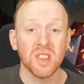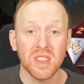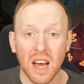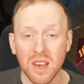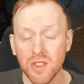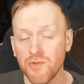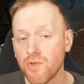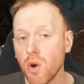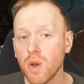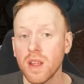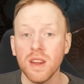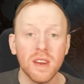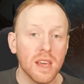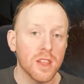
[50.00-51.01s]
dice
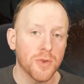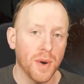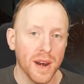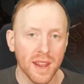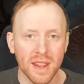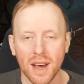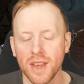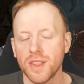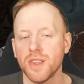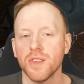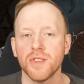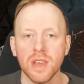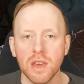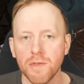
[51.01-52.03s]
rolling, d20 dice,
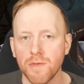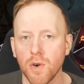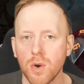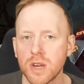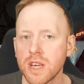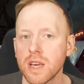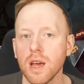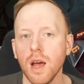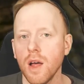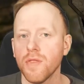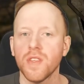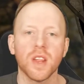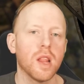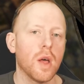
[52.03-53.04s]
d40.
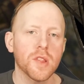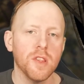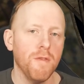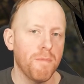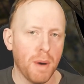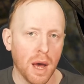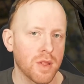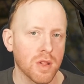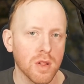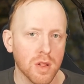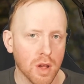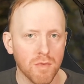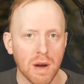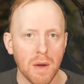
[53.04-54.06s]
There's lots of puzzles
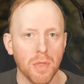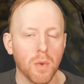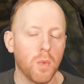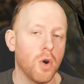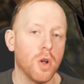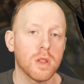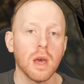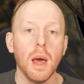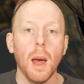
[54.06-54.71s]
around the world,